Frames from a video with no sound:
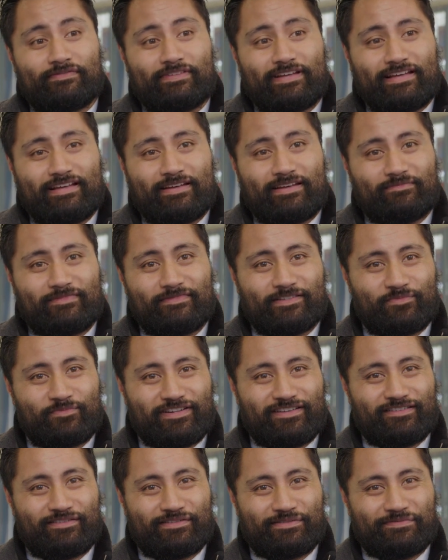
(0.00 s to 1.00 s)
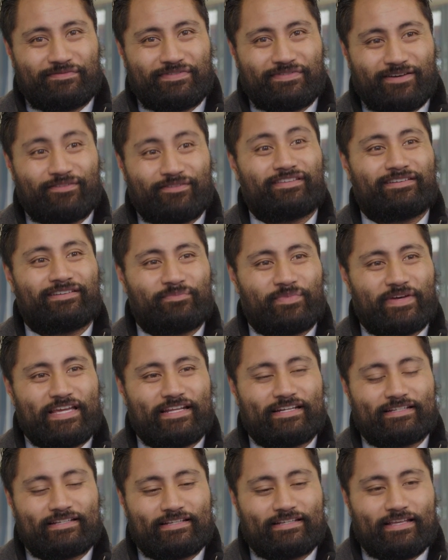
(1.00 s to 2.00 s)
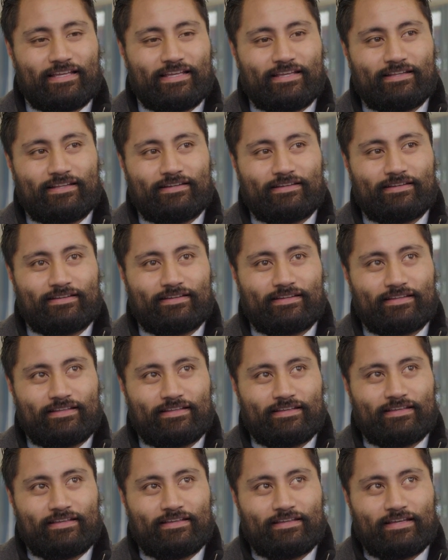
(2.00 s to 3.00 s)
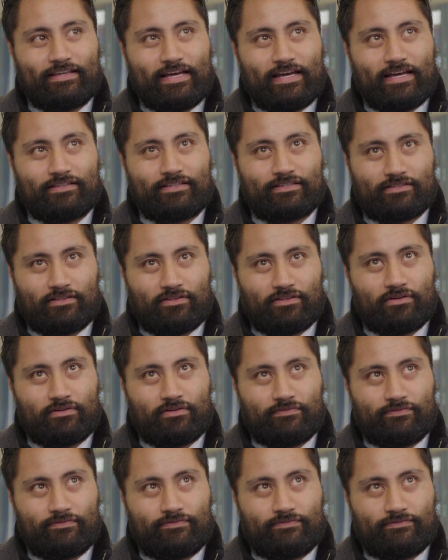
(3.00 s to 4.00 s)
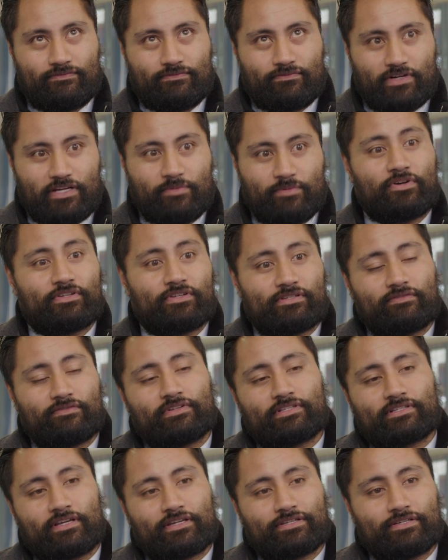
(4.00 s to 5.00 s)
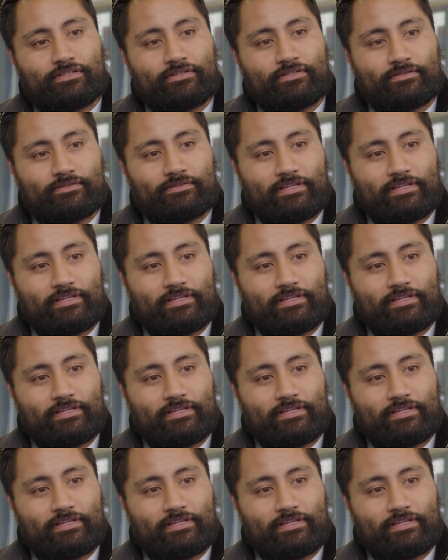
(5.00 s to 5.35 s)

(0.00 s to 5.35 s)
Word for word: Um, there's been a lot of healthy debate and uh, just a lot of really positive discussion